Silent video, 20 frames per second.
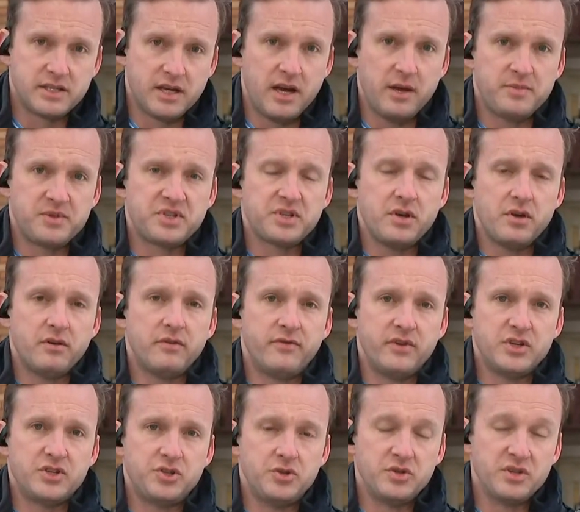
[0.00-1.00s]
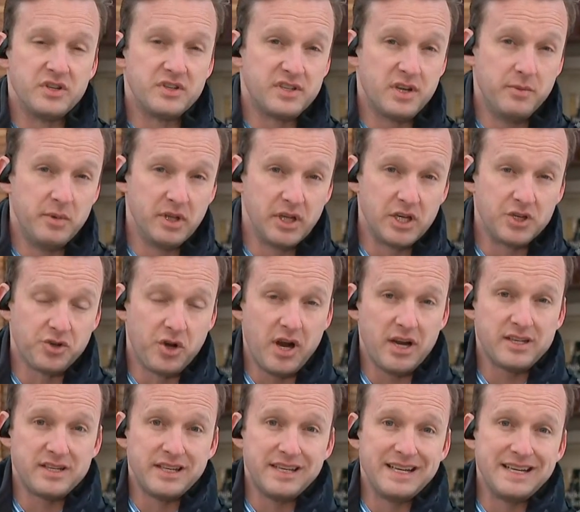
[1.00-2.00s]
types of issues and seemingly
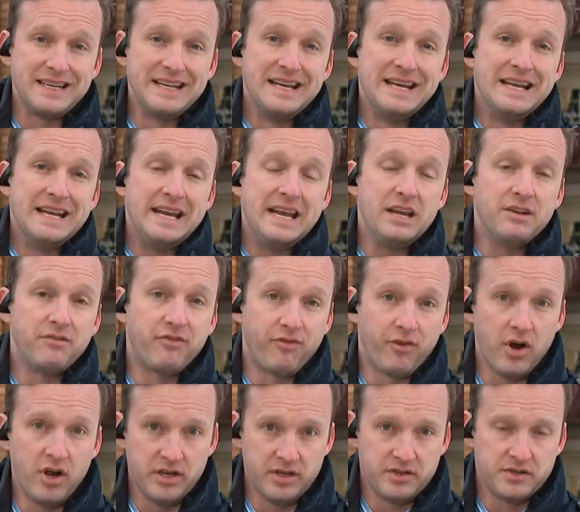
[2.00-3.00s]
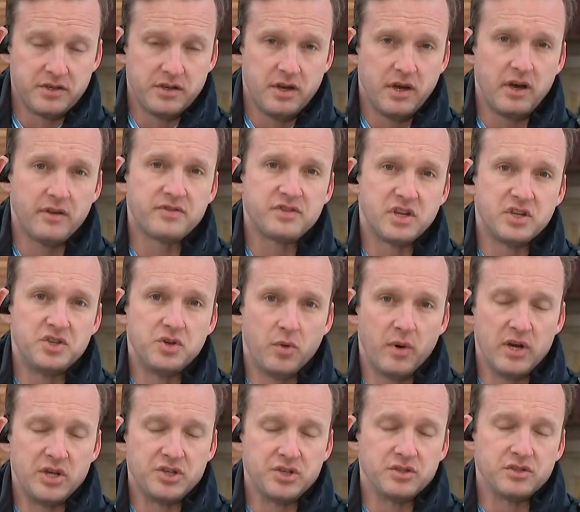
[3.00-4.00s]
trying to get in front of
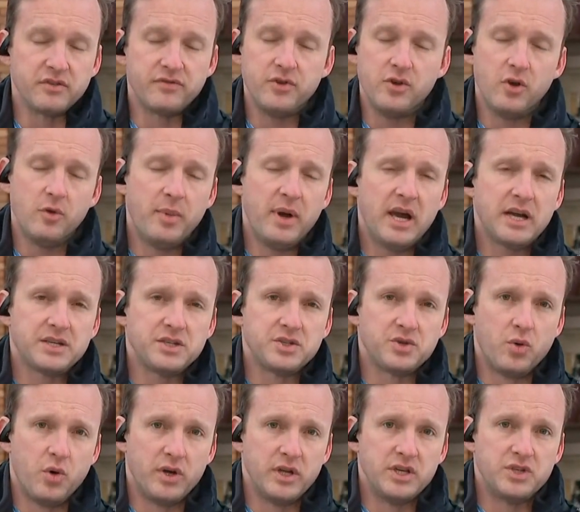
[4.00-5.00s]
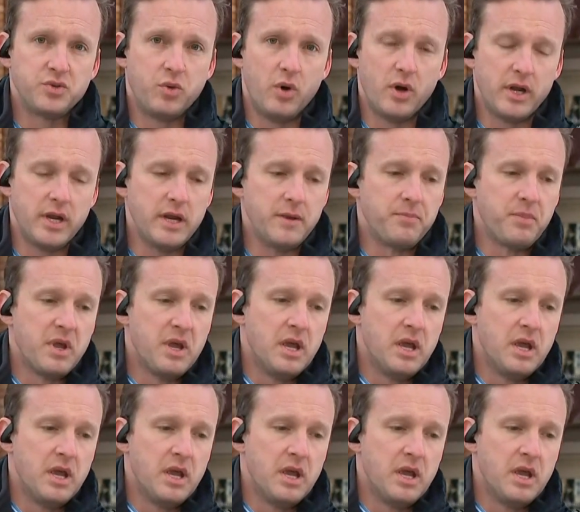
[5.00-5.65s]
situations. If you go back to 2020,